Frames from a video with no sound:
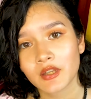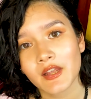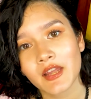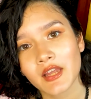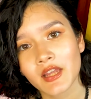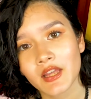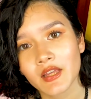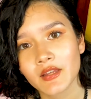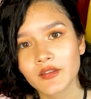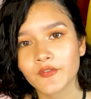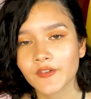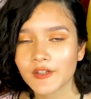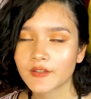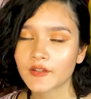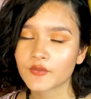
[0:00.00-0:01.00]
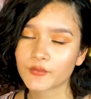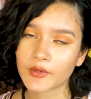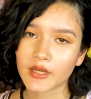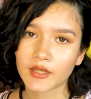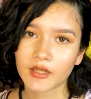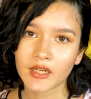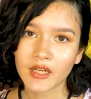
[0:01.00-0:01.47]
is versus
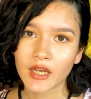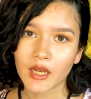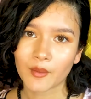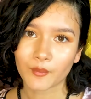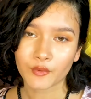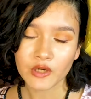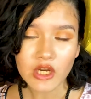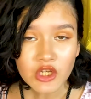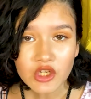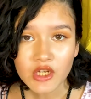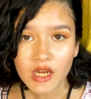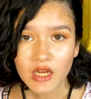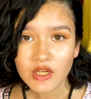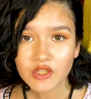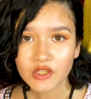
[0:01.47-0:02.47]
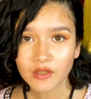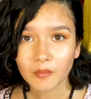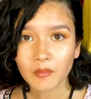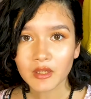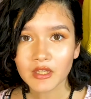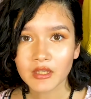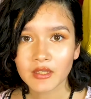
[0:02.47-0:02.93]
what appreciation
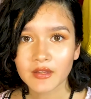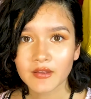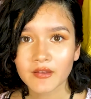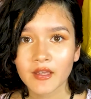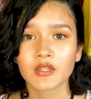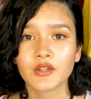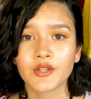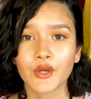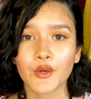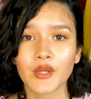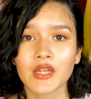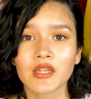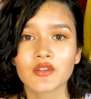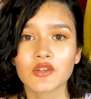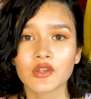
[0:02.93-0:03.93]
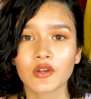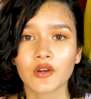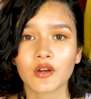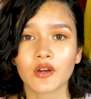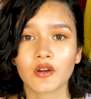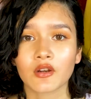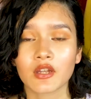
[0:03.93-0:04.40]
means. Knowing
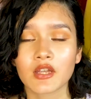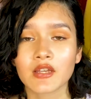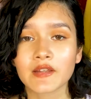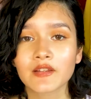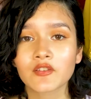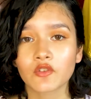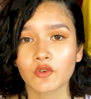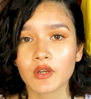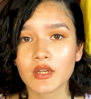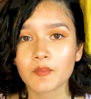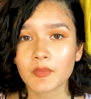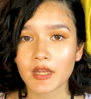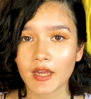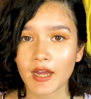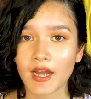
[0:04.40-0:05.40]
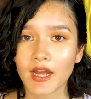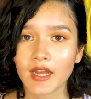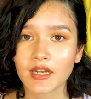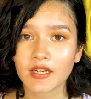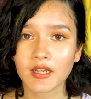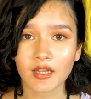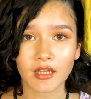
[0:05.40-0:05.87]
your history
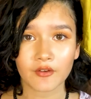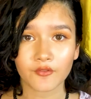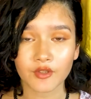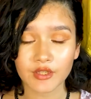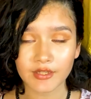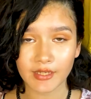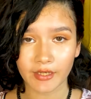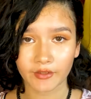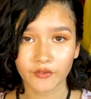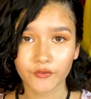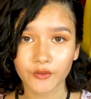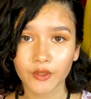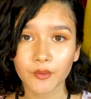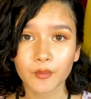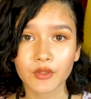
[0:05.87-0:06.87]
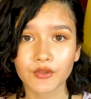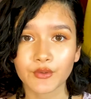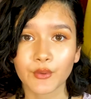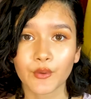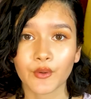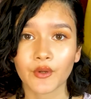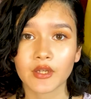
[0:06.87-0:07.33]
behind every dance form is
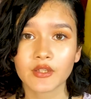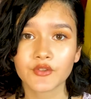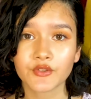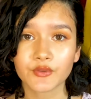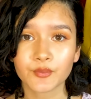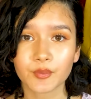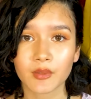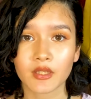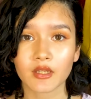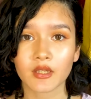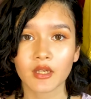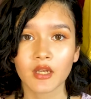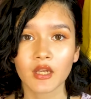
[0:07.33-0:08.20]
going to be